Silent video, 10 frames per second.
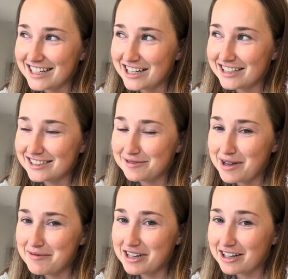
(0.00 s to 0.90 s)
It's
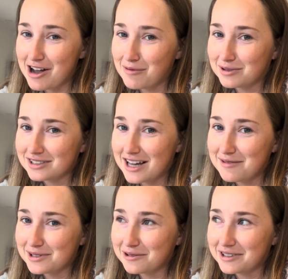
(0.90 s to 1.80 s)
maybe a couple
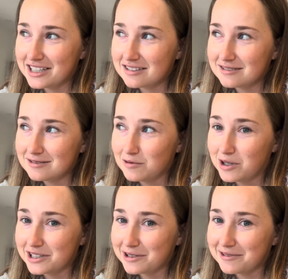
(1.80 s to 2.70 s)
times a week,
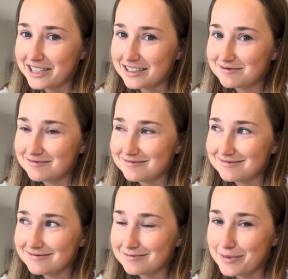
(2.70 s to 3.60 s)
once a week,
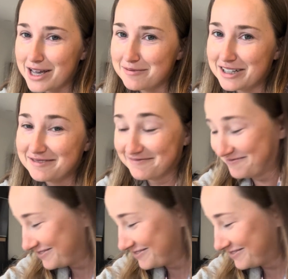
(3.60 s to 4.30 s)
maybe.